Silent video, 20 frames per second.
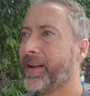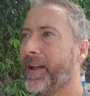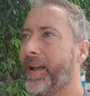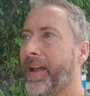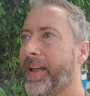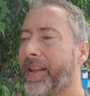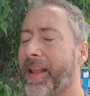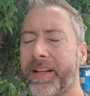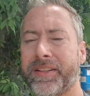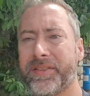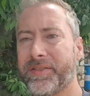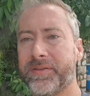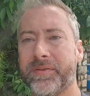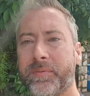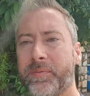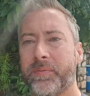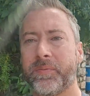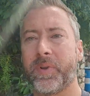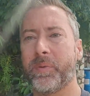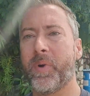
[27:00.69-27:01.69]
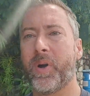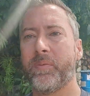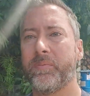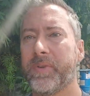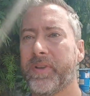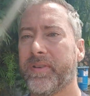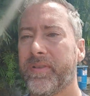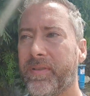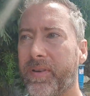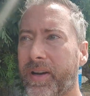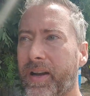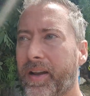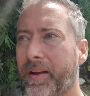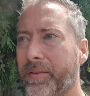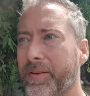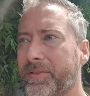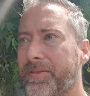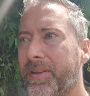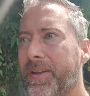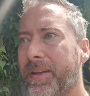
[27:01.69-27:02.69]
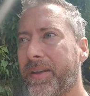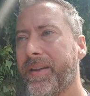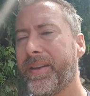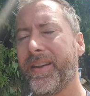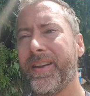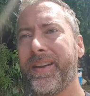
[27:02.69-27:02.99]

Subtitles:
And that's the moment when I was like,